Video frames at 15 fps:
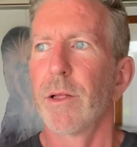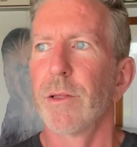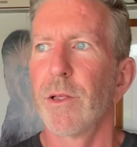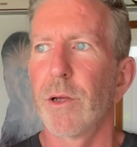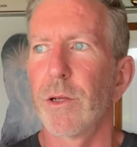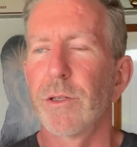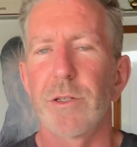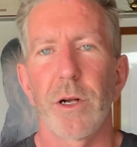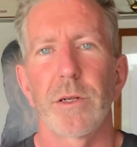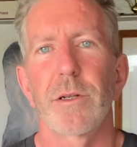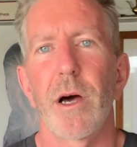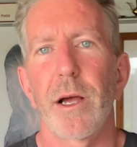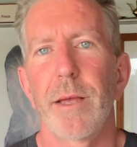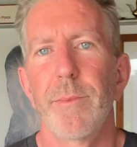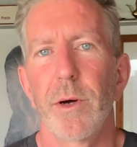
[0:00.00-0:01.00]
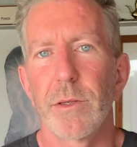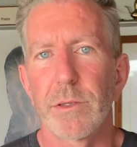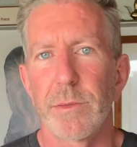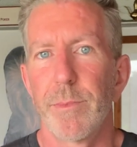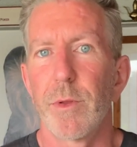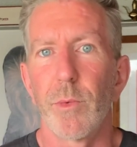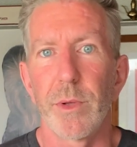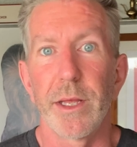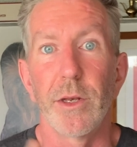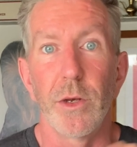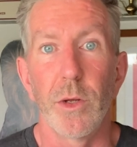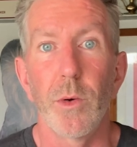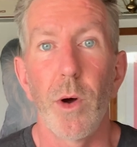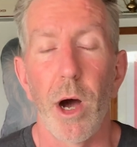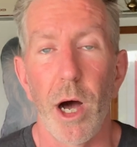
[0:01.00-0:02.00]
you can start talking about some of the really
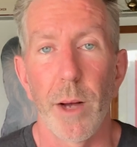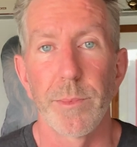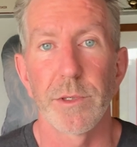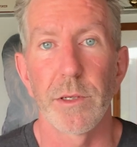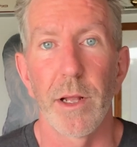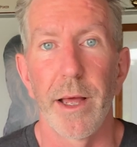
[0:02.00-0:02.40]
new hops.